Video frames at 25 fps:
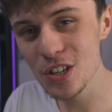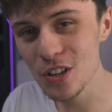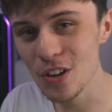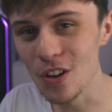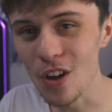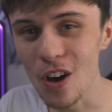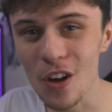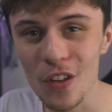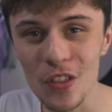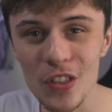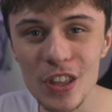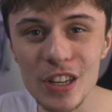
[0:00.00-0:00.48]
you
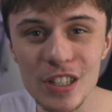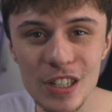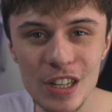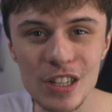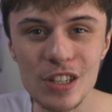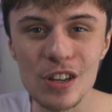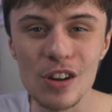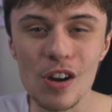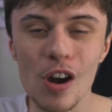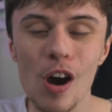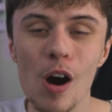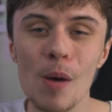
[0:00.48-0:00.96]
not, this
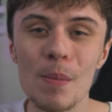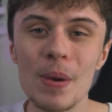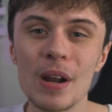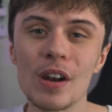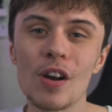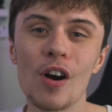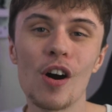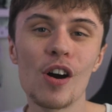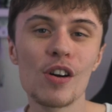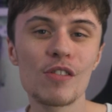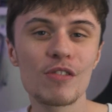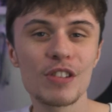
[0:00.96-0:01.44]
is a
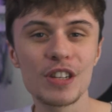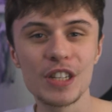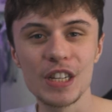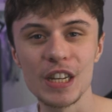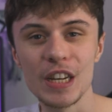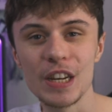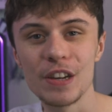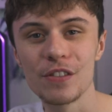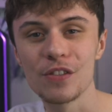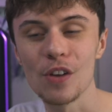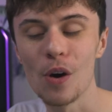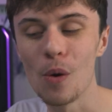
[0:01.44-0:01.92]
comment I
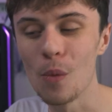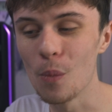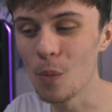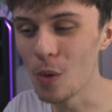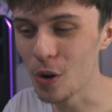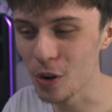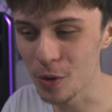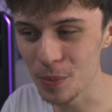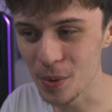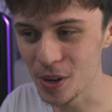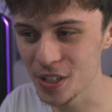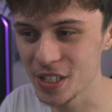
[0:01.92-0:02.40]
received on
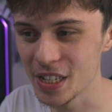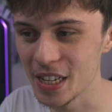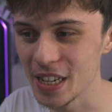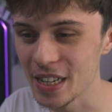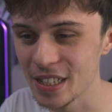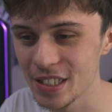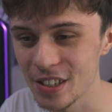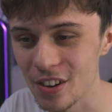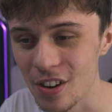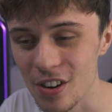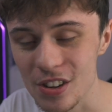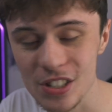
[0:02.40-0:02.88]
one of my
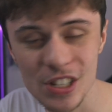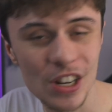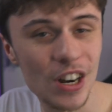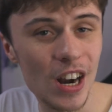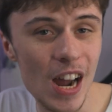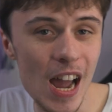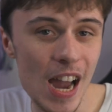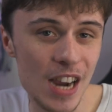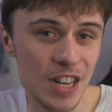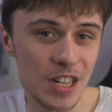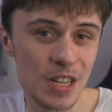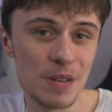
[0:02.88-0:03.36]
TikToks, and
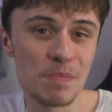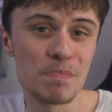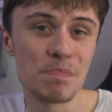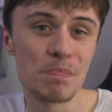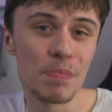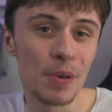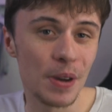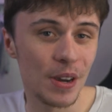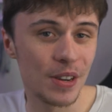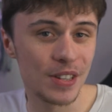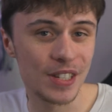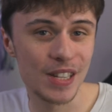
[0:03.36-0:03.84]
I actually
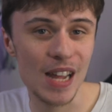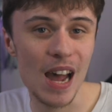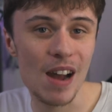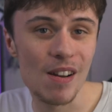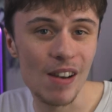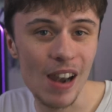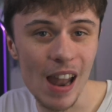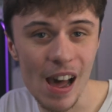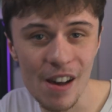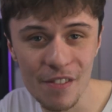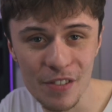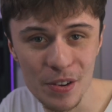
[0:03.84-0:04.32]
burst
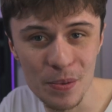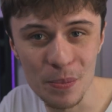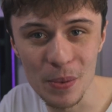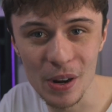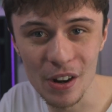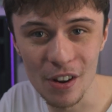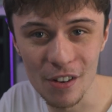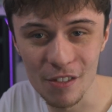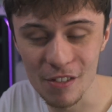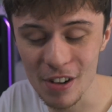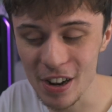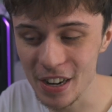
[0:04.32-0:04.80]
out laughing
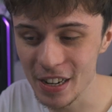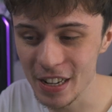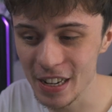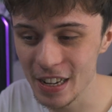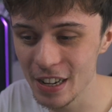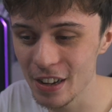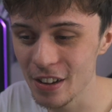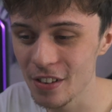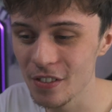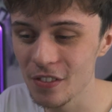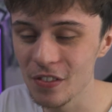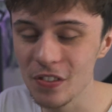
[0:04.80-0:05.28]
when I read
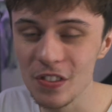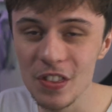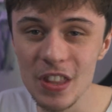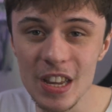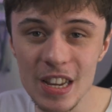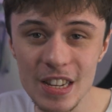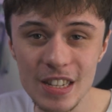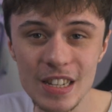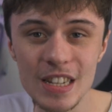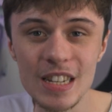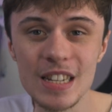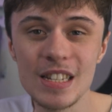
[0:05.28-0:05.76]
it.
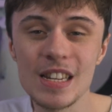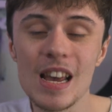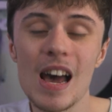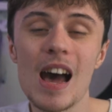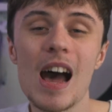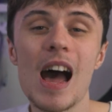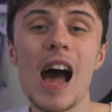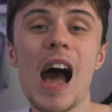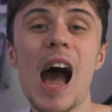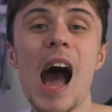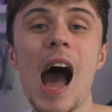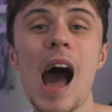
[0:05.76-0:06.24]
This is
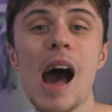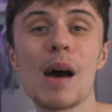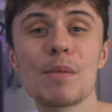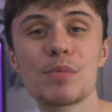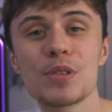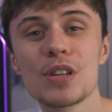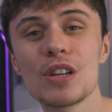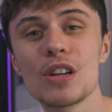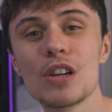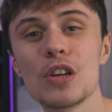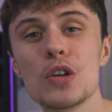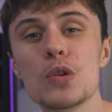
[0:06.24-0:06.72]

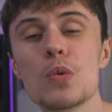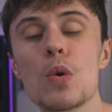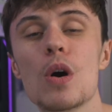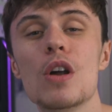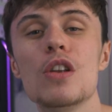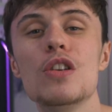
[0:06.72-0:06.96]
absolute